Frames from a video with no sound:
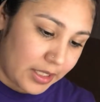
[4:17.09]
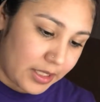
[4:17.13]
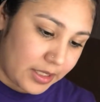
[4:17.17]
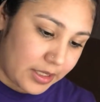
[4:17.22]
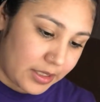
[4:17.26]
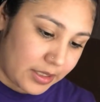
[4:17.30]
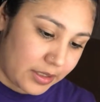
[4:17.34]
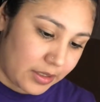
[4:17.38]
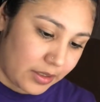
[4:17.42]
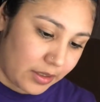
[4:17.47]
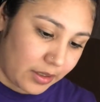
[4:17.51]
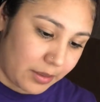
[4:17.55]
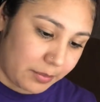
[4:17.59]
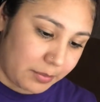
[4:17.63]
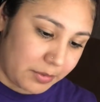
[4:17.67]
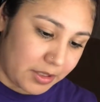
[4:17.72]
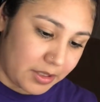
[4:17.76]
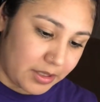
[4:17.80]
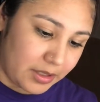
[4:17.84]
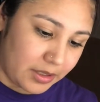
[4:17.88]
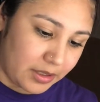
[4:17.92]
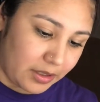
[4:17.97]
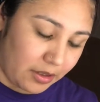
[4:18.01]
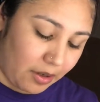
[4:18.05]
So I'm
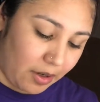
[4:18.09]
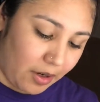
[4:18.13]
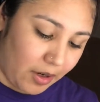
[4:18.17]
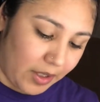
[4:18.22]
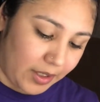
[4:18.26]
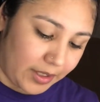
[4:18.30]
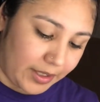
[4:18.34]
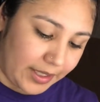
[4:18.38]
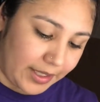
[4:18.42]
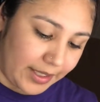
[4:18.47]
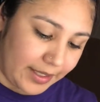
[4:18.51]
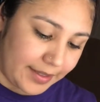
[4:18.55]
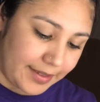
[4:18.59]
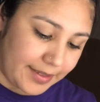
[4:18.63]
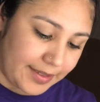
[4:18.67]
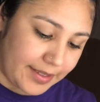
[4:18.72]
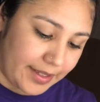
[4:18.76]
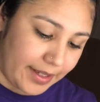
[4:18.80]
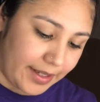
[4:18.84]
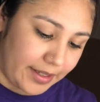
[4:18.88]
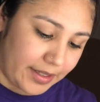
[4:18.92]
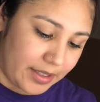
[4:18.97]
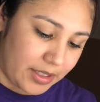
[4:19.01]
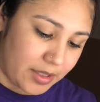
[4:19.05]
using the hard candy
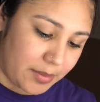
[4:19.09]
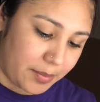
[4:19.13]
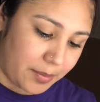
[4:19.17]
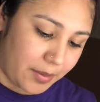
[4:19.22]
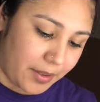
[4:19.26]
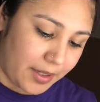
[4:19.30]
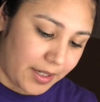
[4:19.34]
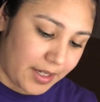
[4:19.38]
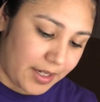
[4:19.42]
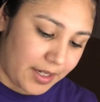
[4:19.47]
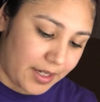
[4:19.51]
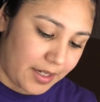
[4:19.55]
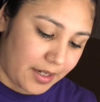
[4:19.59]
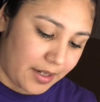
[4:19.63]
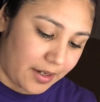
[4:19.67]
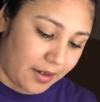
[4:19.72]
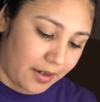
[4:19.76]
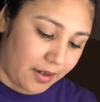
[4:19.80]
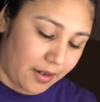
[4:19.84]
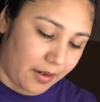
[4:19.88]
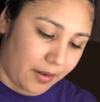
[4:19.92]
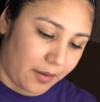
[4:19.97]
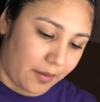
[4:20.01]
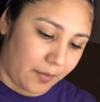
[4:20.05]
setting spray.
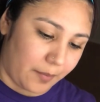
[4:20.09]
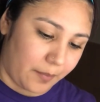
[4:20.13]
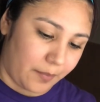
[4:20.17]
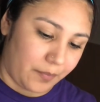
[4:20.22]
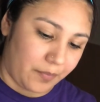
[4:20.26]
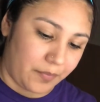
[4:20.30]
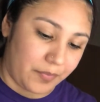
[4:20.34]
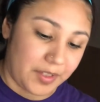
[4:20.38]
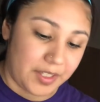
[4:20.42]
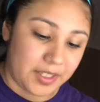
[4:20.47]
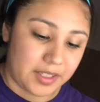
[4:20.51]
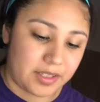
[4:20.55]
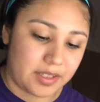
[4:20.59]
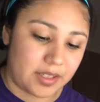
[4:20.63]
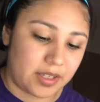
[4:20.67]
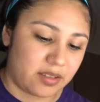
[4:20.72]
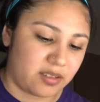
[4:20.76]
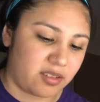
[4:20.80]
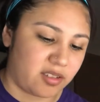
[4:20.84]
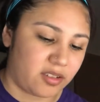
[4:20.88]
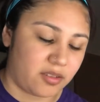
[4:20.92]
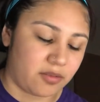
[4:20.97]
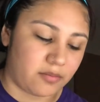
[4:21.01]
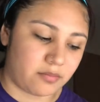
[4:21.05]
This
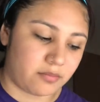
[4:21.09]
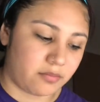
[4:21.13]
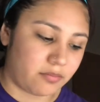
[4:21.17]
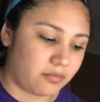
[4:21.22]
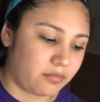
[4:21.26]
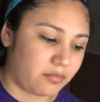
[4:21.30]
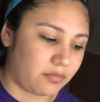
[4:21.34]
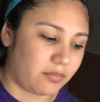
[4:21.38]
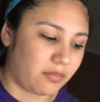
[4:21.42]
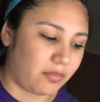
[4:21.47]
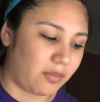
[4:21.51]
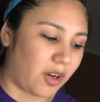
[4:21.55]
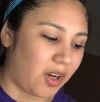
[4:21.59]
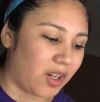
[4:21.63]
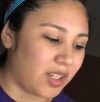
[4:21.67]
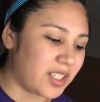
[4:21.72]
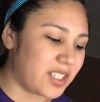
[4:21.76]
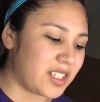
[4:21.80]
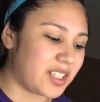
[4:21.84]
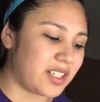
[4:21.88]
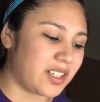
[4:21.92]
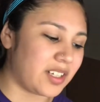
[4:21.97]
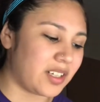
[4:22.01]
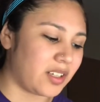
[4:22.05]
has,
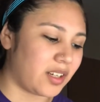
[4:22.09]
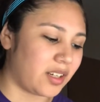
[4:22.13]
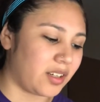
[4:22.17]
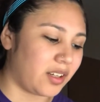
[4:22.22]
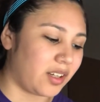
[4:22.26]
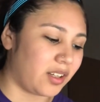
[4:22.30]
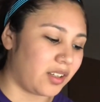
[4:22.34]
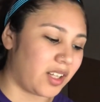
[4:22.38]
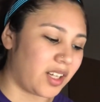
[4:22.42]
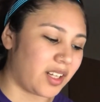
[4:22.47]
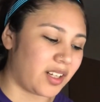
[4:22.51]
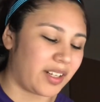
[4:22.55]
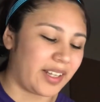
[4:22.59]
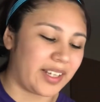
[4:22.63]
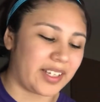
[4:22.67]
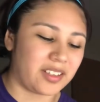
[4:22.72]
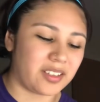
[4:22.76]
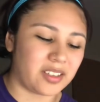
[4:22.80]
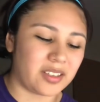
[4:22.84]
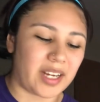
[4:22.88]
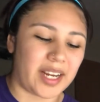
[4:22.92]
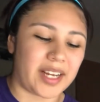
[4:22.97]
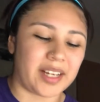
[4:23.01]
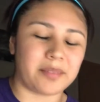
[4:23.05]
honestly, a lot, like
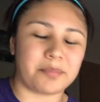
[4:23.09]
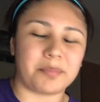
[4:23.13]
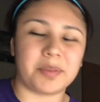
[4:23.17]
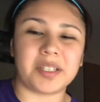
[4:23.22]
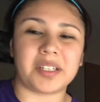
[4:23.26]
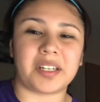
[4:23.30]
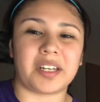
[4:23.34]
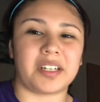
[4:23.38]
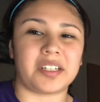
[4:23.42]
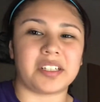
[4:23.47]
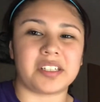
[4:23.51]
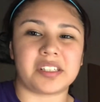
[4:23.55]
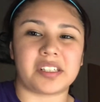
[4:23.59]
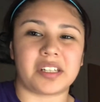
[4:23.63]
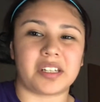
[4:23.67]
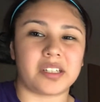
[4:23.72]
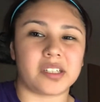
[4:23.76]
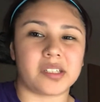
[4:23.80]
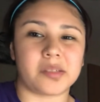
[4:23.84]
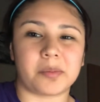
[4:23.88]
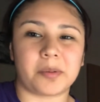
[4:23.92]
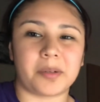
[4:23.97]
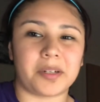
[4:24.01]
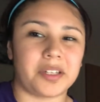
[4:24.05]
I pick any setting
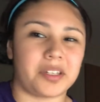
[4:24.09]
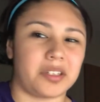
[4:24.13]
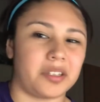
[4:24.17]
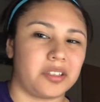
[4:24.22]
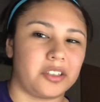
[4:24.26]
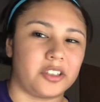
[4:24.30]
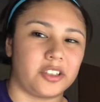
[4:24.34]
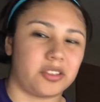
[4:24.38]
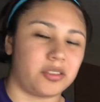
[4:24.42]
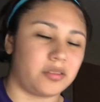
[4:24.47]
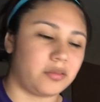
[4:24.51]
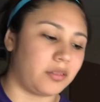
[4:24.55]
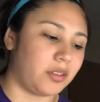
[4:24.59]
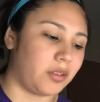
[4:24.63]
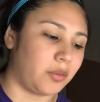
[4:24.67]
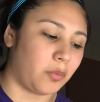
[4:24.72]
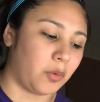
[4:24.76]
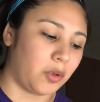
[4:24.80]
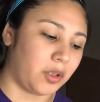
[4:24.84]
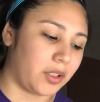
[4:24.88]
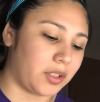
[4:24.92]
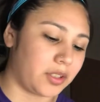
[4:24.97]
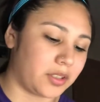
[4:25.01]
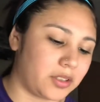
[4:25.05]
spray and it
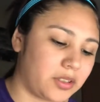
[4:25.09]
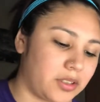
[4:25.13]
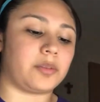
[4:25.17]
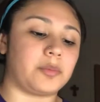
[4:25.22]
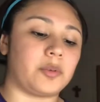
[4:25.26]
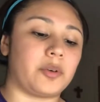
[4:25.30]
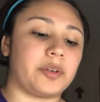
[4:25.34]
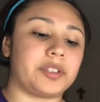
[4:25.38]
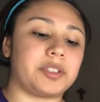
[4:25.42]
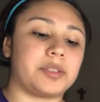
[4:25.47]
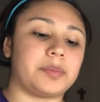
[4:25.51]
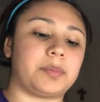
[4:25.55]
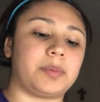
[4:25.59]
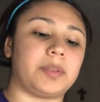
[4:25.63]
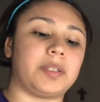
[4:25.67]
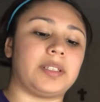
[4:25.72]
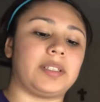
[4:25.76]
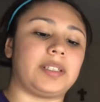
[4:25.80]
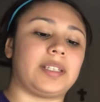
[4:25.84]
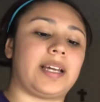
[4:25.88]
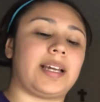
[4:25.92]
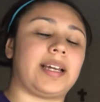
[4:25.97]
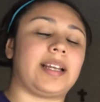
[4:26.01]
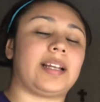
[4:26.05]
works. I'm going to
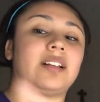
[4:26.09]
put that.